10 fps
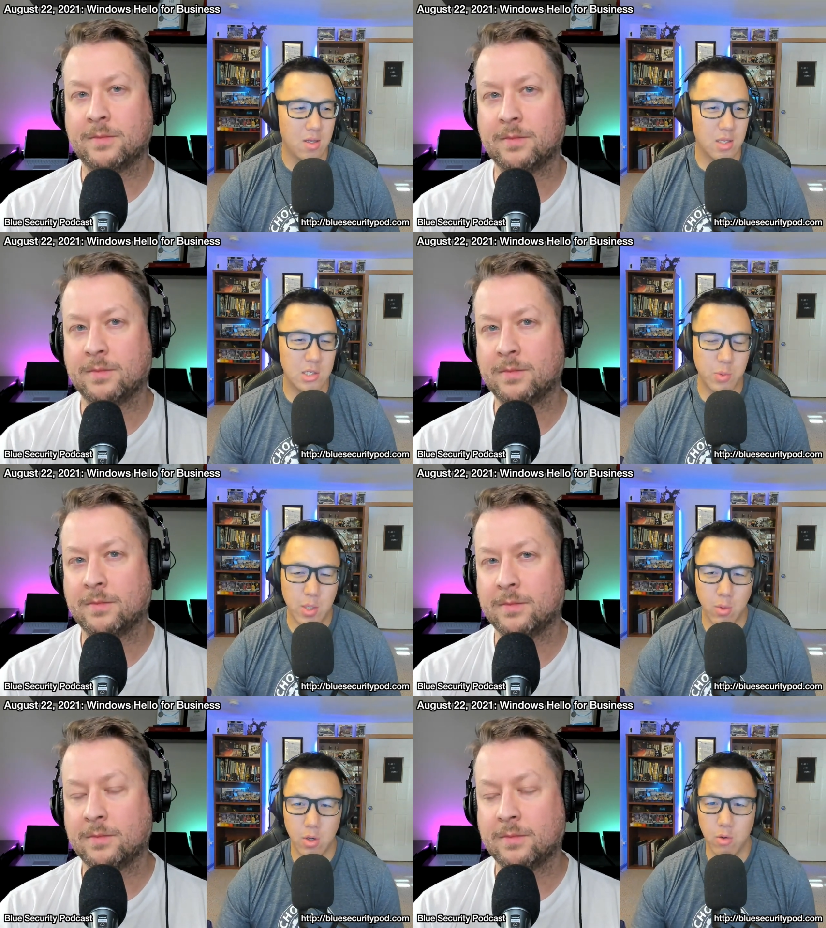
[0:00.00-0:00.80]
Speaker 1: This
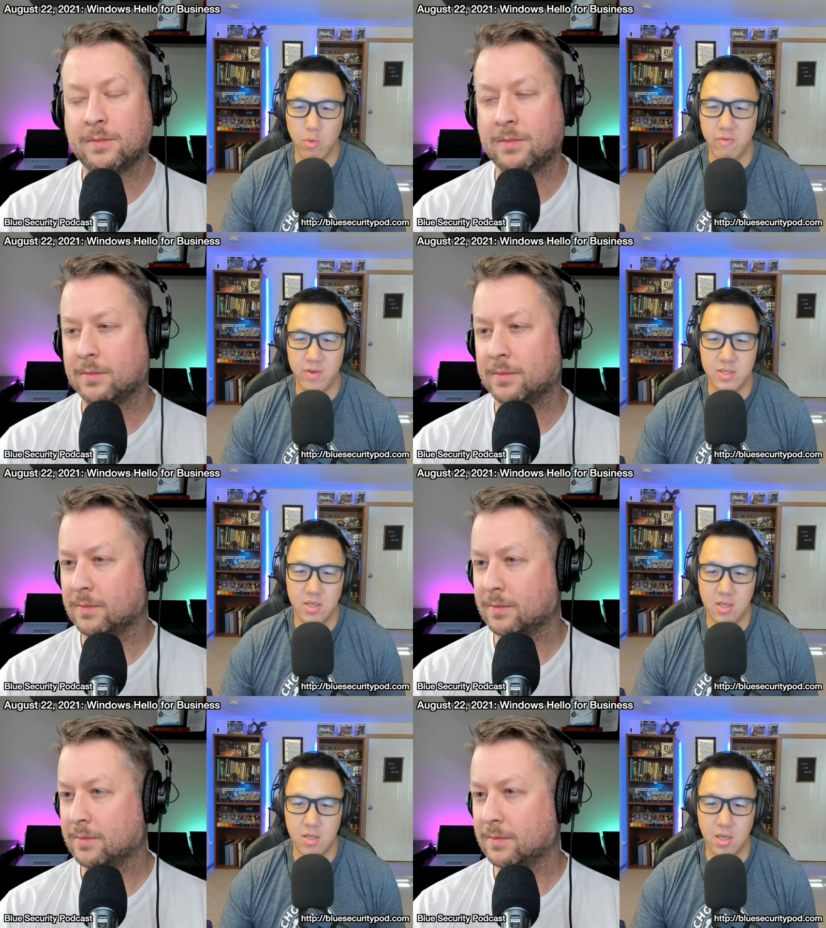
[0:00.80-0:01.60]
week, we're going to
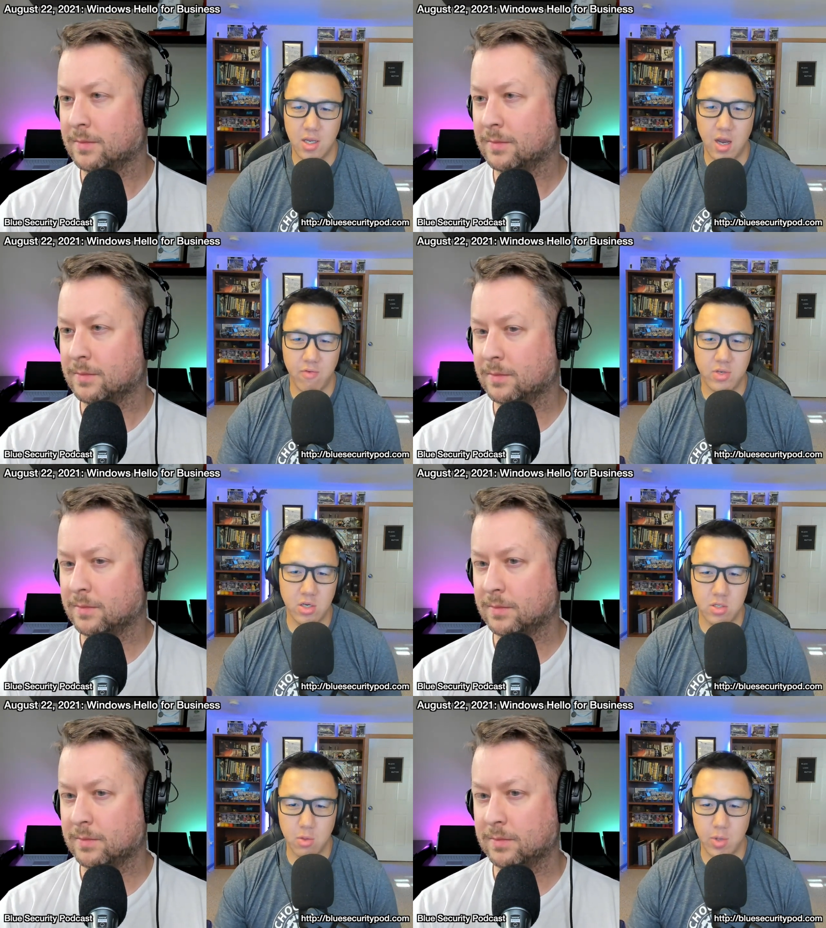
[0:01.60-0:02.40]
revisit a
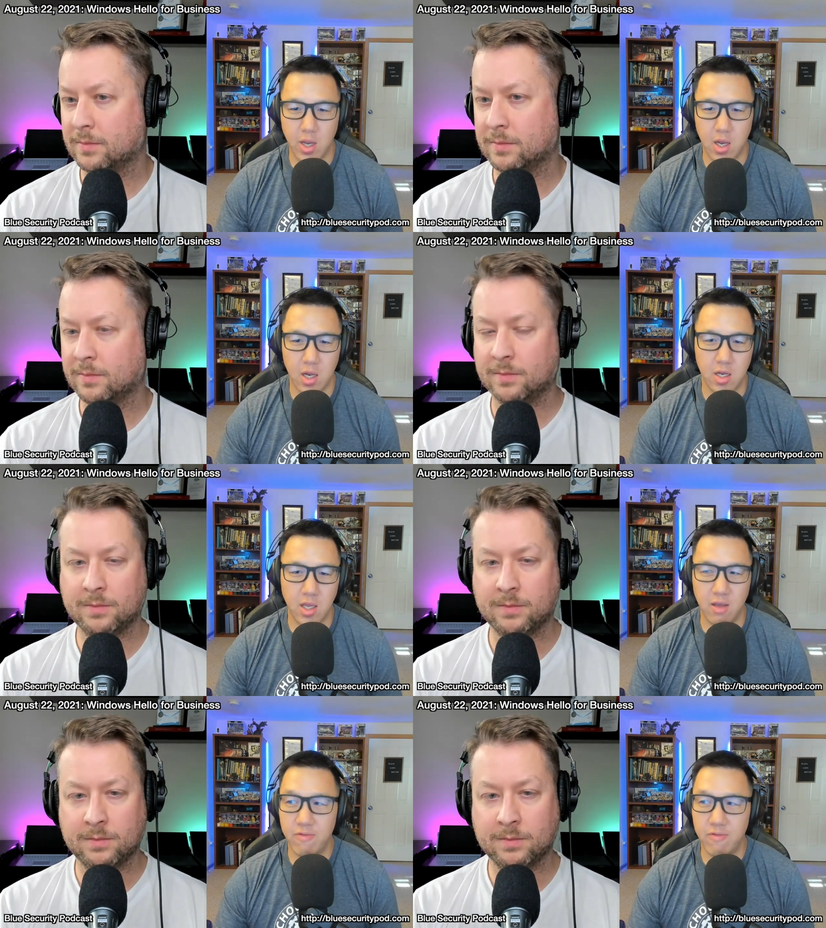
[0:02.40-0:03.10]
conversation that we had a